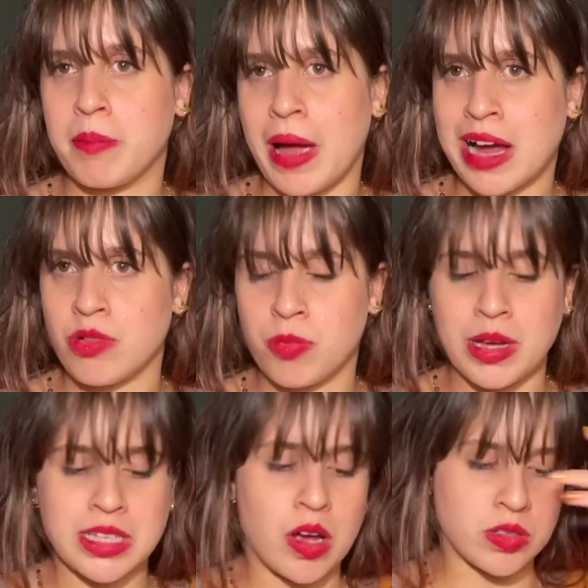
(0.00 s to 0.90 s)
bag with
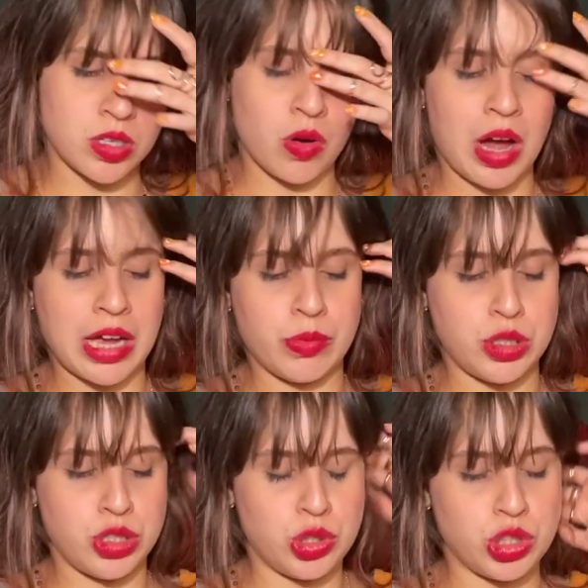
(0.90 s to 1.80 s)
myself, so I
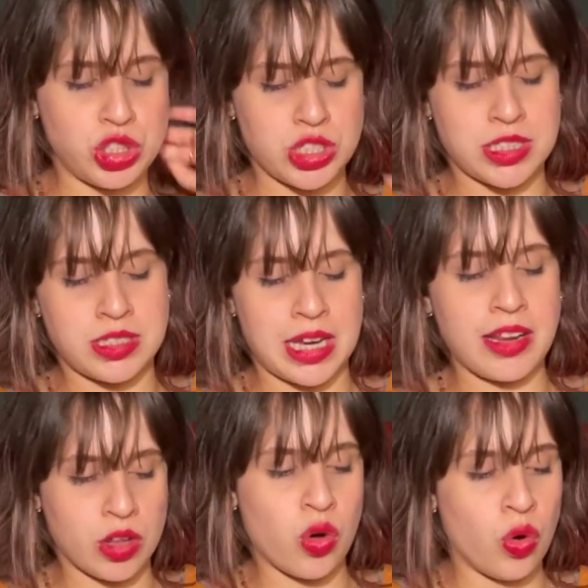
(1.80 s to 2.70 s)
would usually just
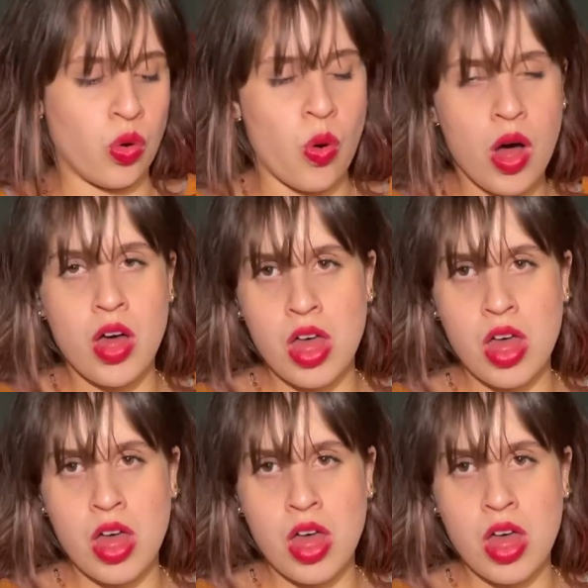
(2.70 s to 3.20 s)
take the whole